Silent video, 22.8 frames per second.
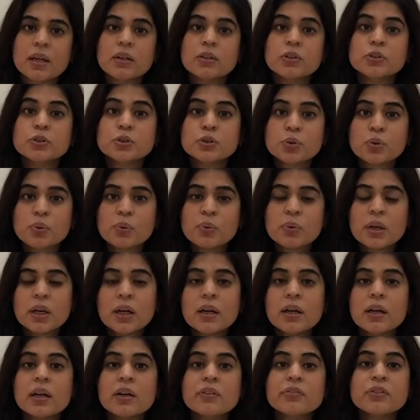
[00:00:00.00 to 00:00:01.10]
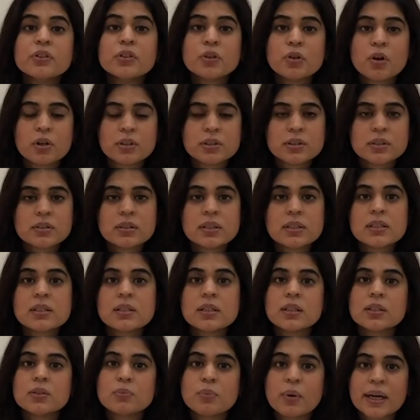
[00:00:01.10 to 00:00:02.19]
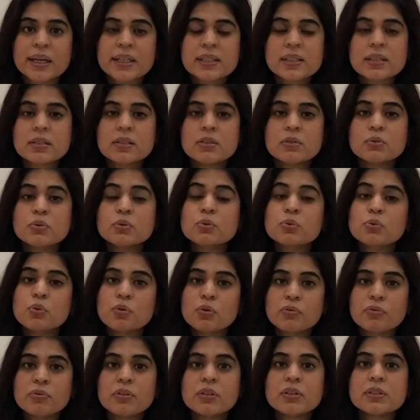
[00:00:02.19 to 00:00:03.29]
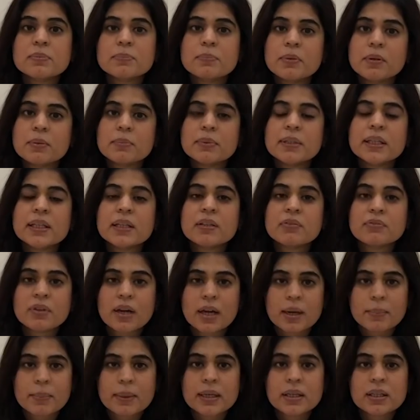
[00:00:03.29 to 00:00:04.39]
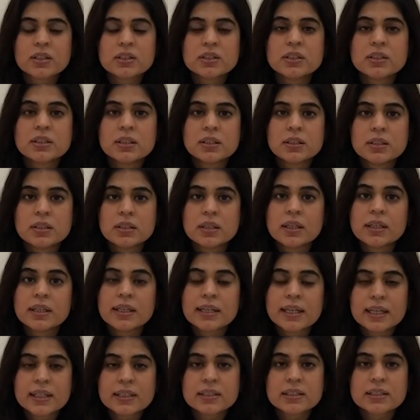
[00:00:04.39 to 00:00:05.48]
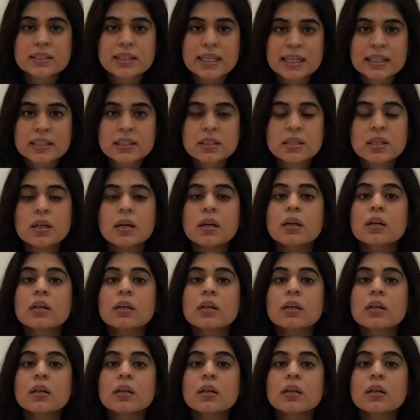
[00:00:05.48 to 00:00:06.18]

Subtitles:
So if your doctor is advising you to go for sperm DNA fragmentation index test,